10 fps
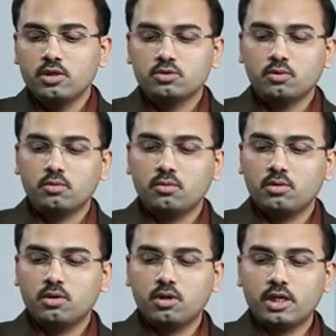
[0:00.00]
So
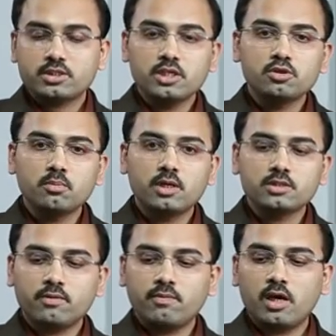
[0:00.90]
extensive blood
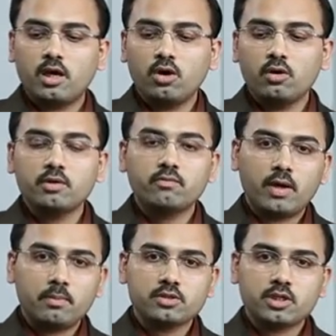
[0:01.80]
supply along with
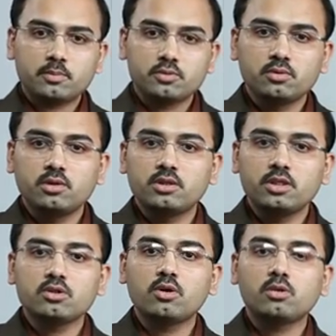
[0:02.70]
fibrous capsule,
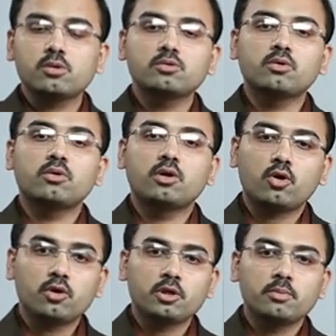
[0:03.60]
these are also
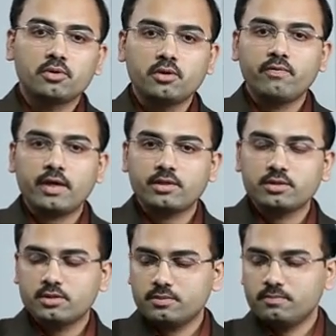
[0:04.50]
contributory
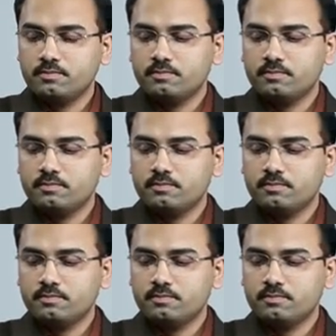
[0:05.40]
factors.